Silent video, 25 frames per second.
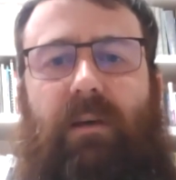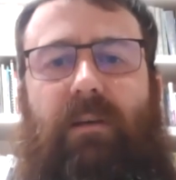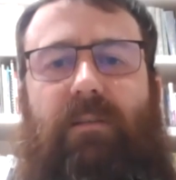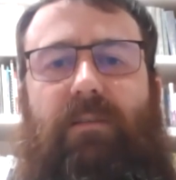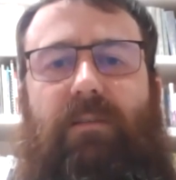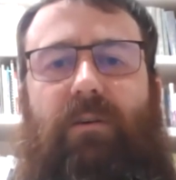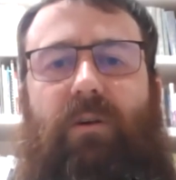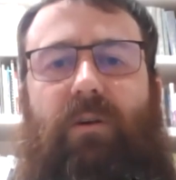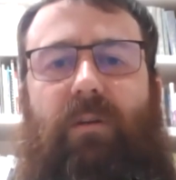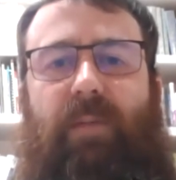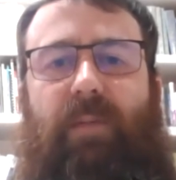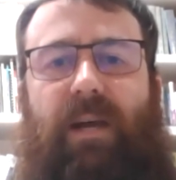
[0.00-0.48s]

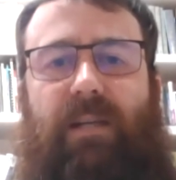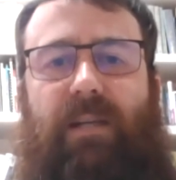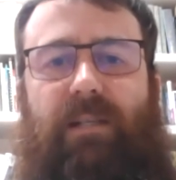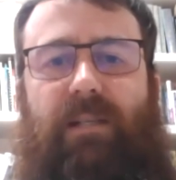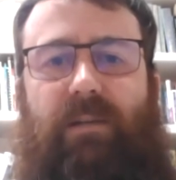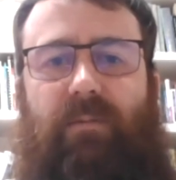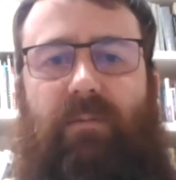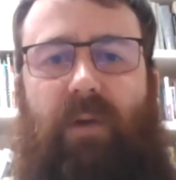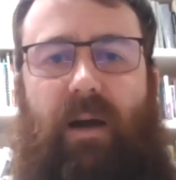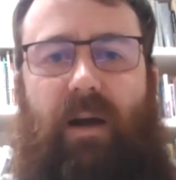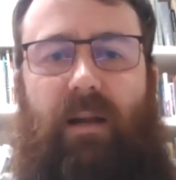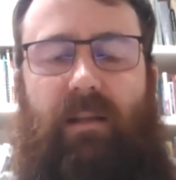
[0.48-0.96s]
So I'm
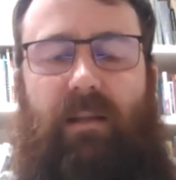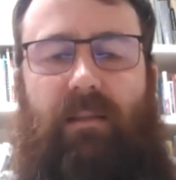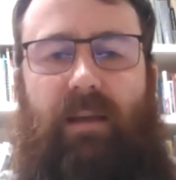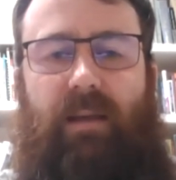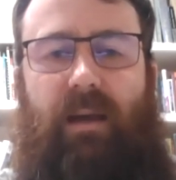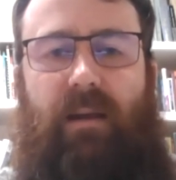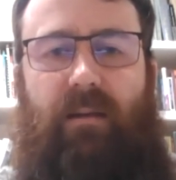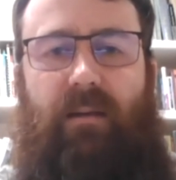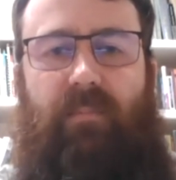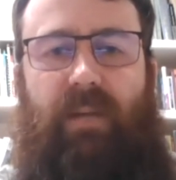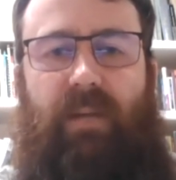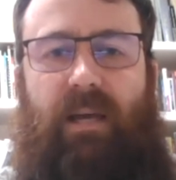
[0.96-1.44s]
actually writing
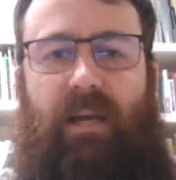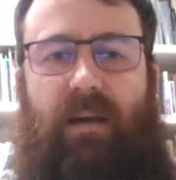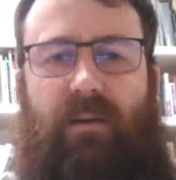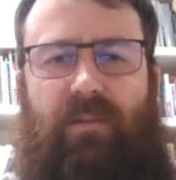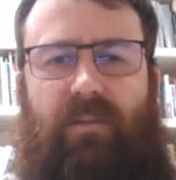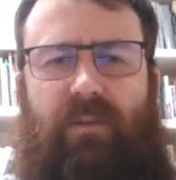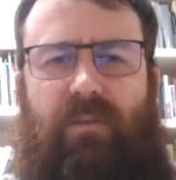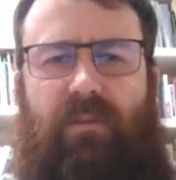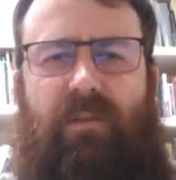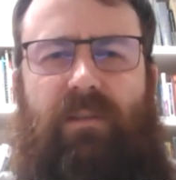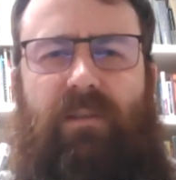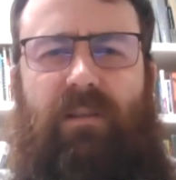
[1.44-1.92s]
that up now.
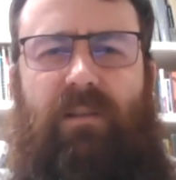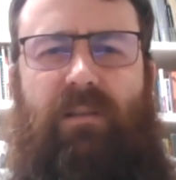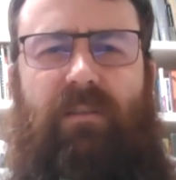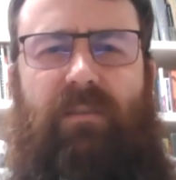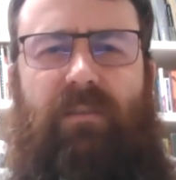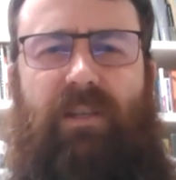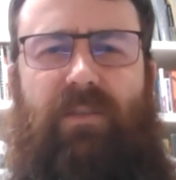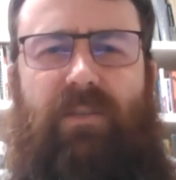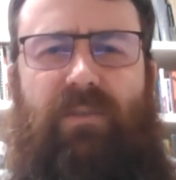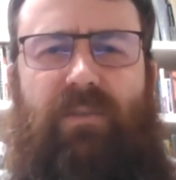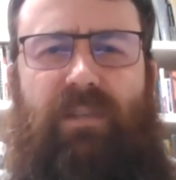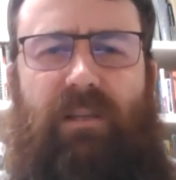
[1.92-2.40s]
So there's lots
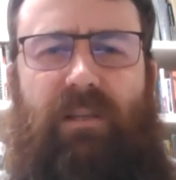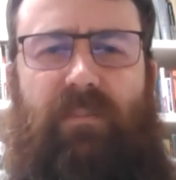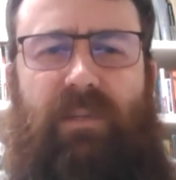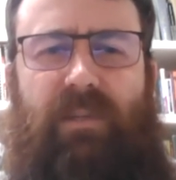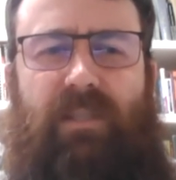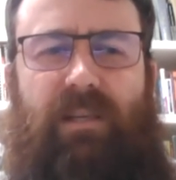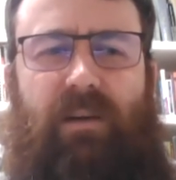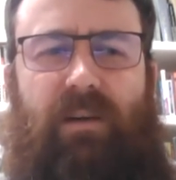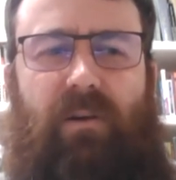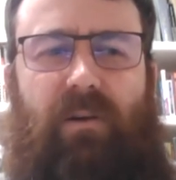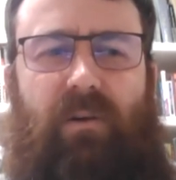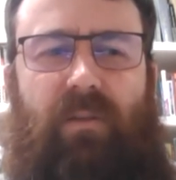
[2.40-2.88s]
of interesting
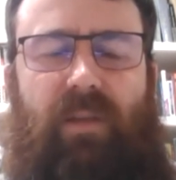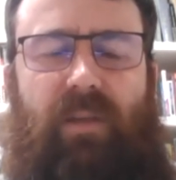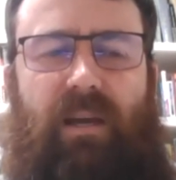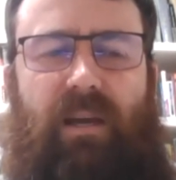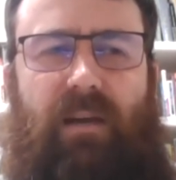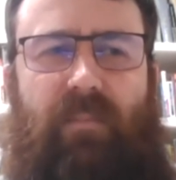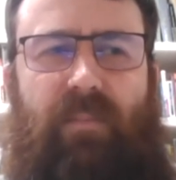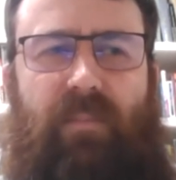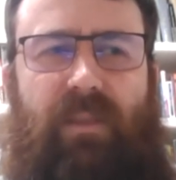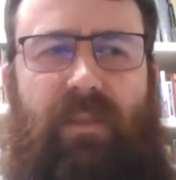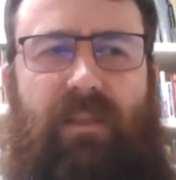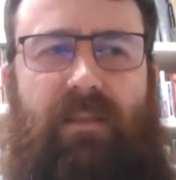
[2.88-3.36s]
material
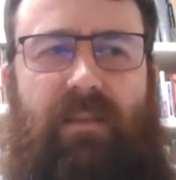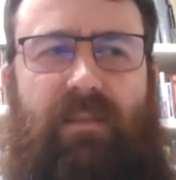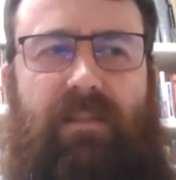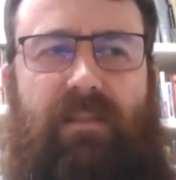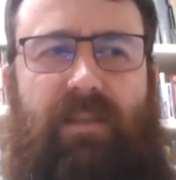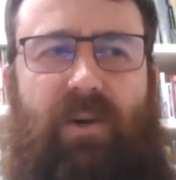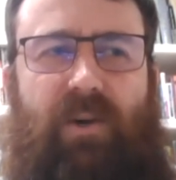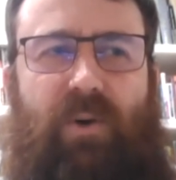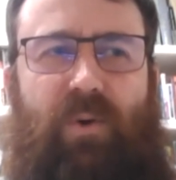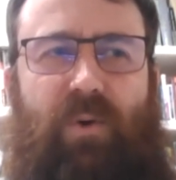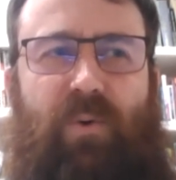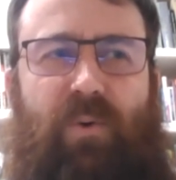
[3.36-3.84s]
there, but there's
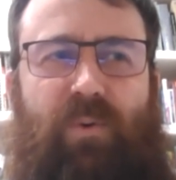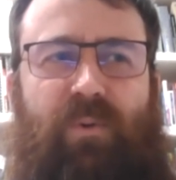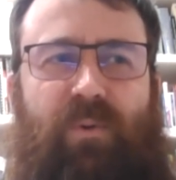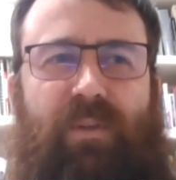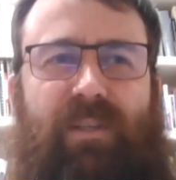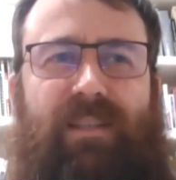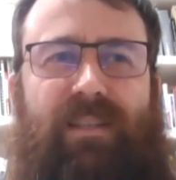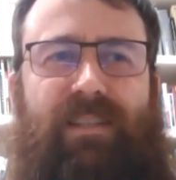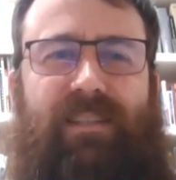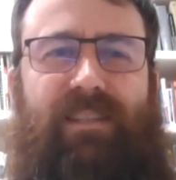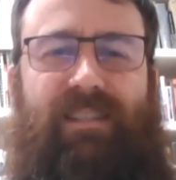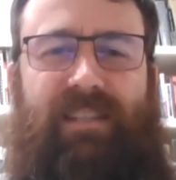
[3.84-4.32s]
so
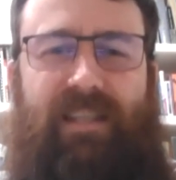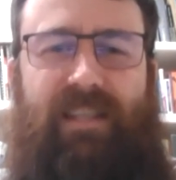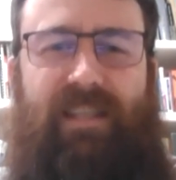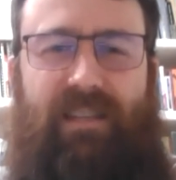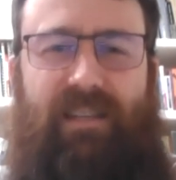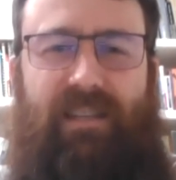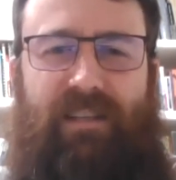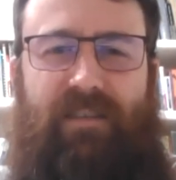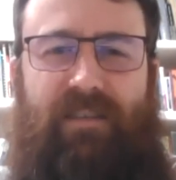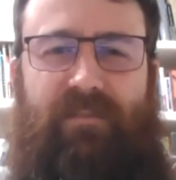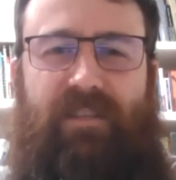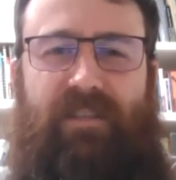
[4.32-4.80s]

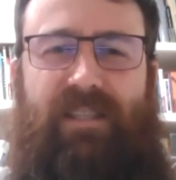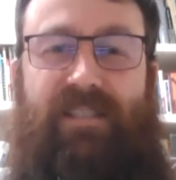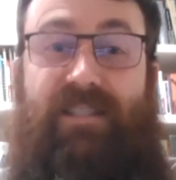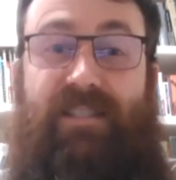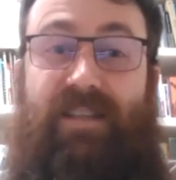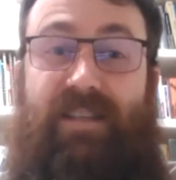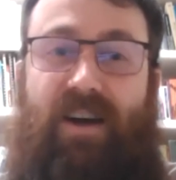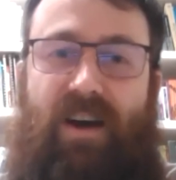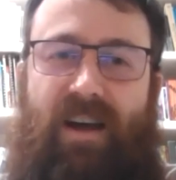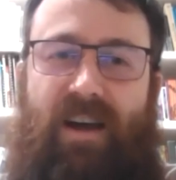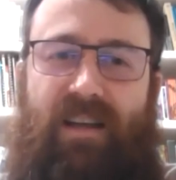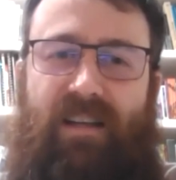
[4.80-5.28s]
little of
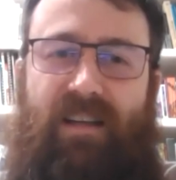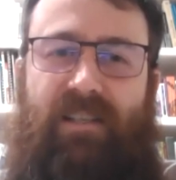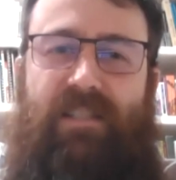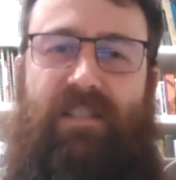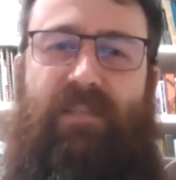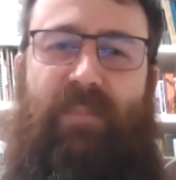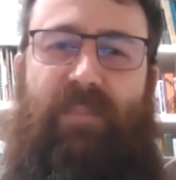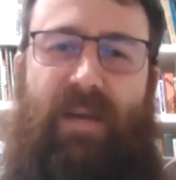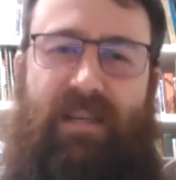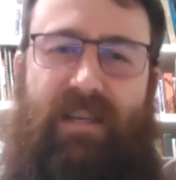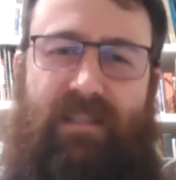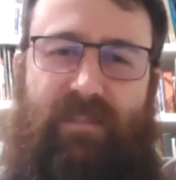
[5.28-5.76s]
these tiny
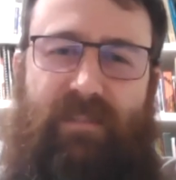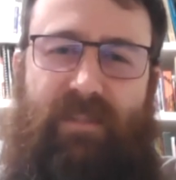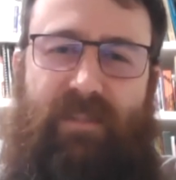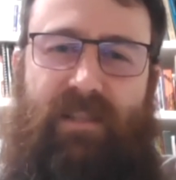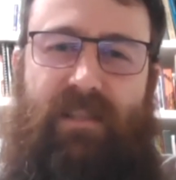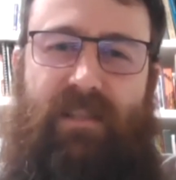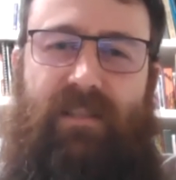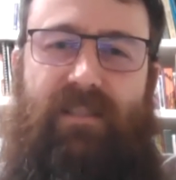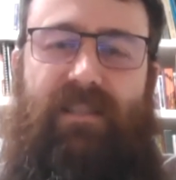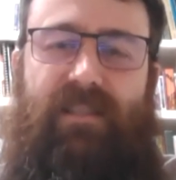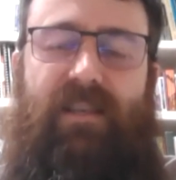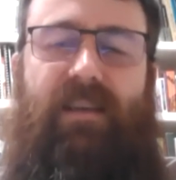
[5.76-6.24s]

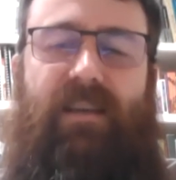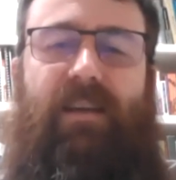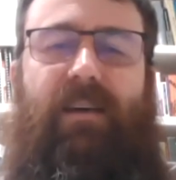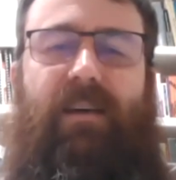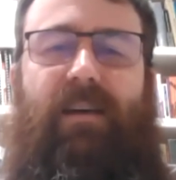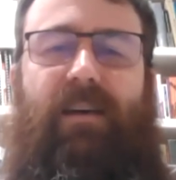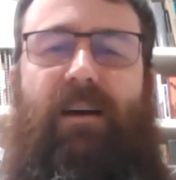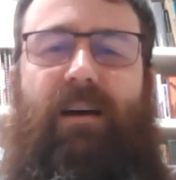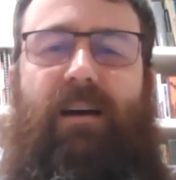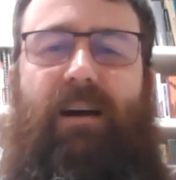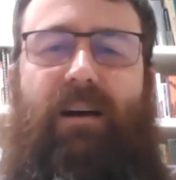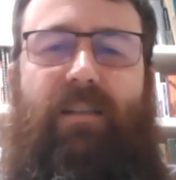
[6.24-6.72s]
specimens
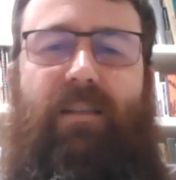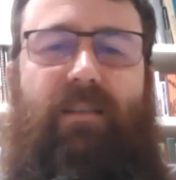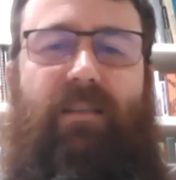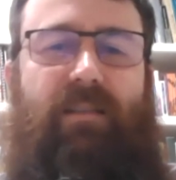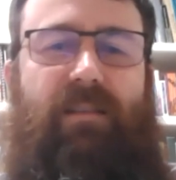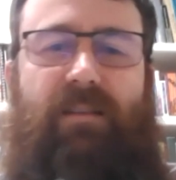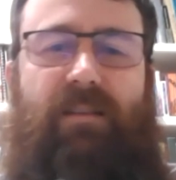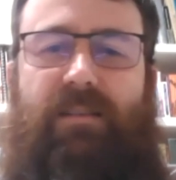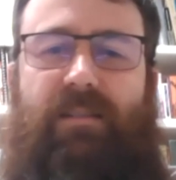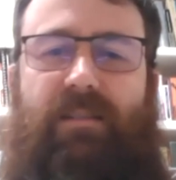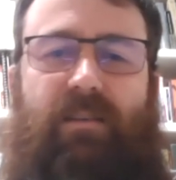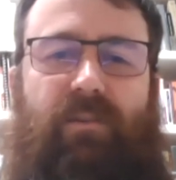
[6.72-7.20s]
uh, that
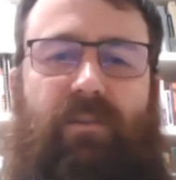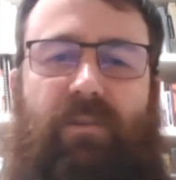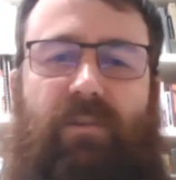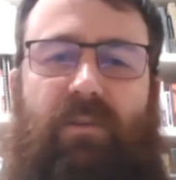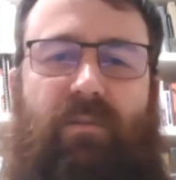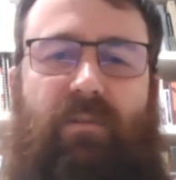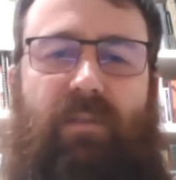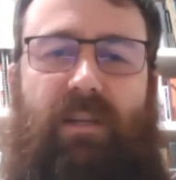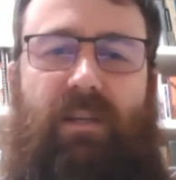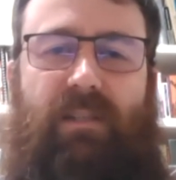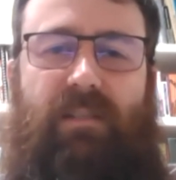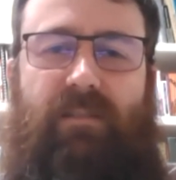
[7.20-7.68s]
there's still
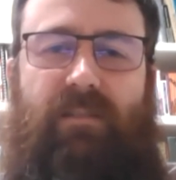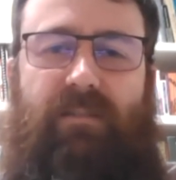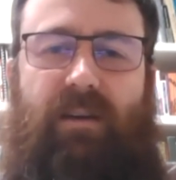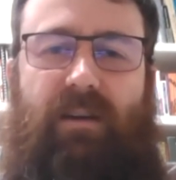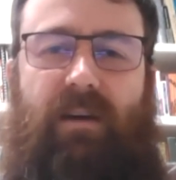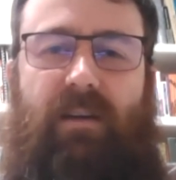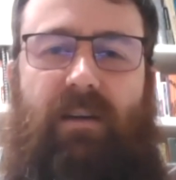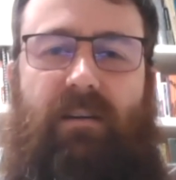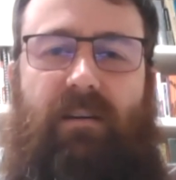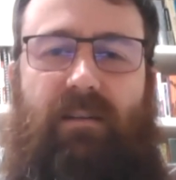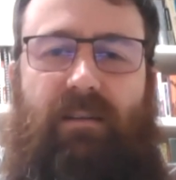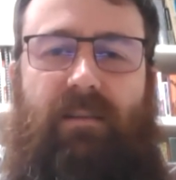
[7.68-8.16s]
new things to
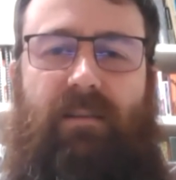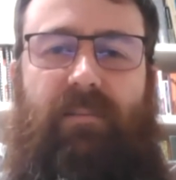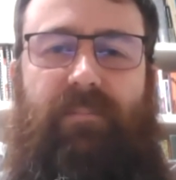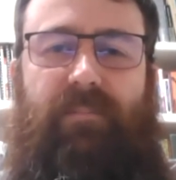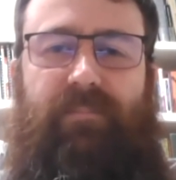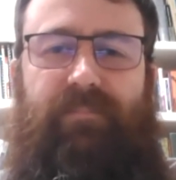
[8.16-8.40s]
find.